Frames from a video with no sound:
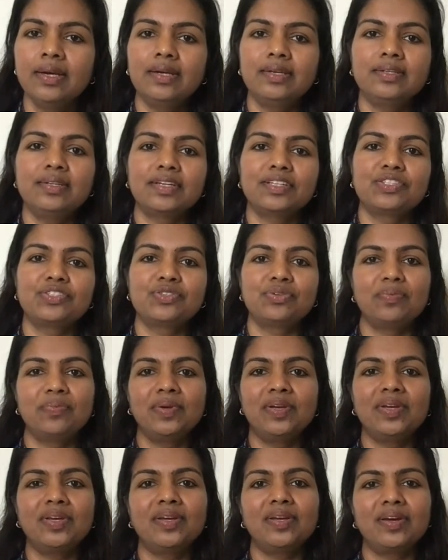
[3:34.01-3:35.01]
It has to
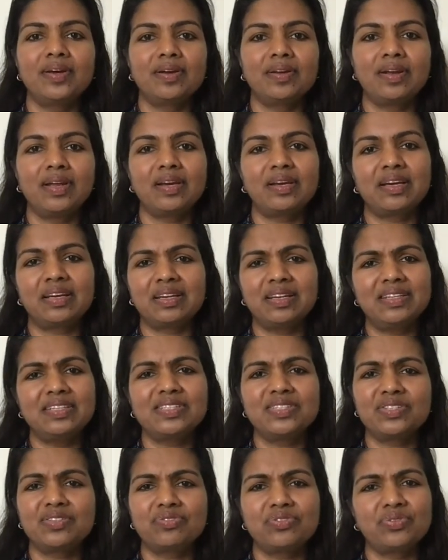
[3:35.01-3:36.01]
be like at
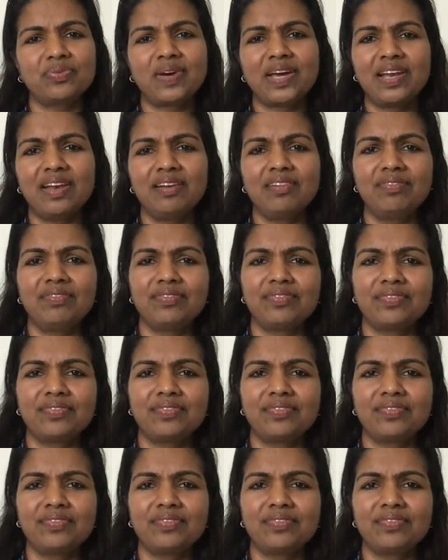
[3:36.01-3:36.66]
least 12